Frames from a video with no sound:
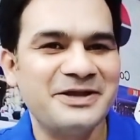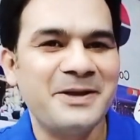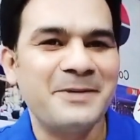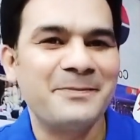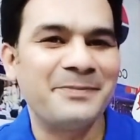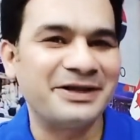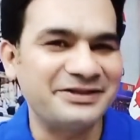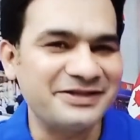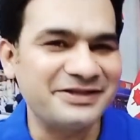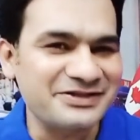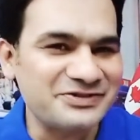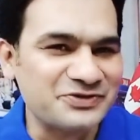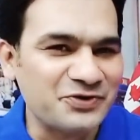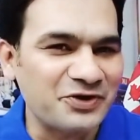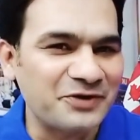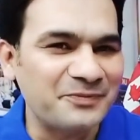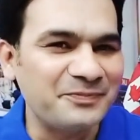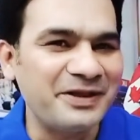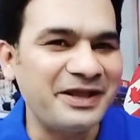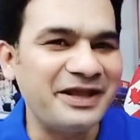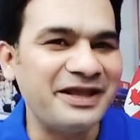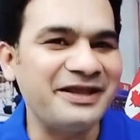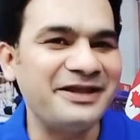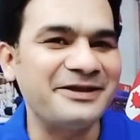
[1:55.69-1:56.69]
But this could
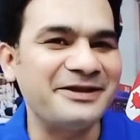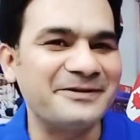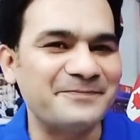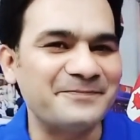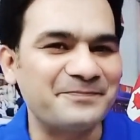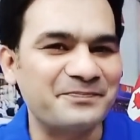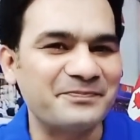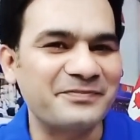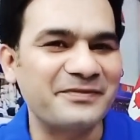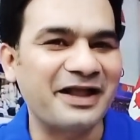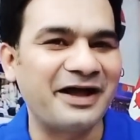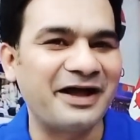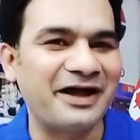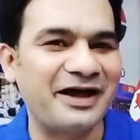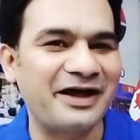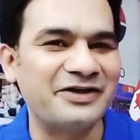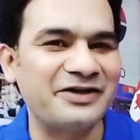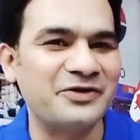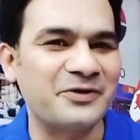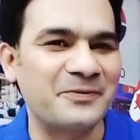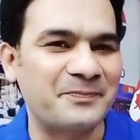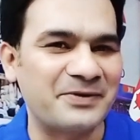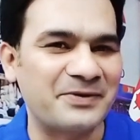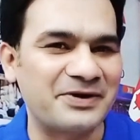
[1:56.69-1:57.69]
be
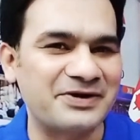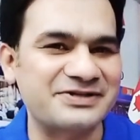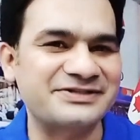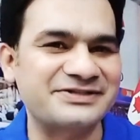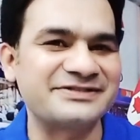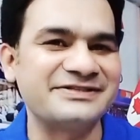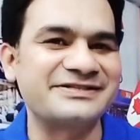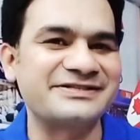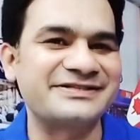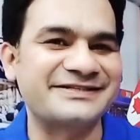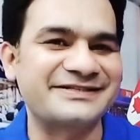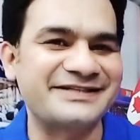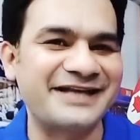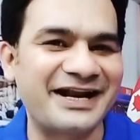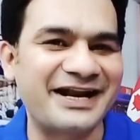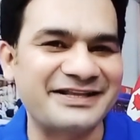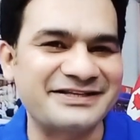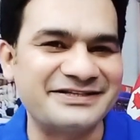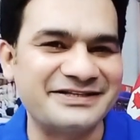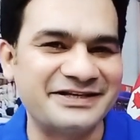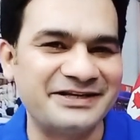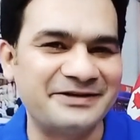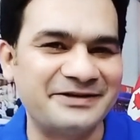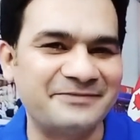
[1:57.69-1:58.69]
your personal
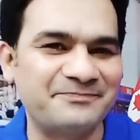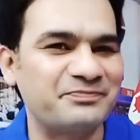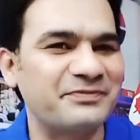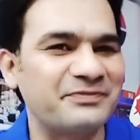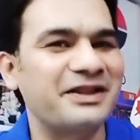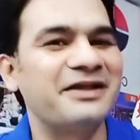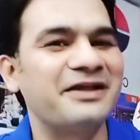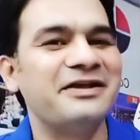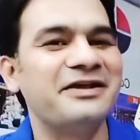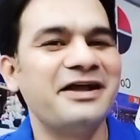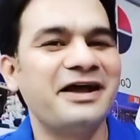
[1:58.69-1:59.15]
strategy.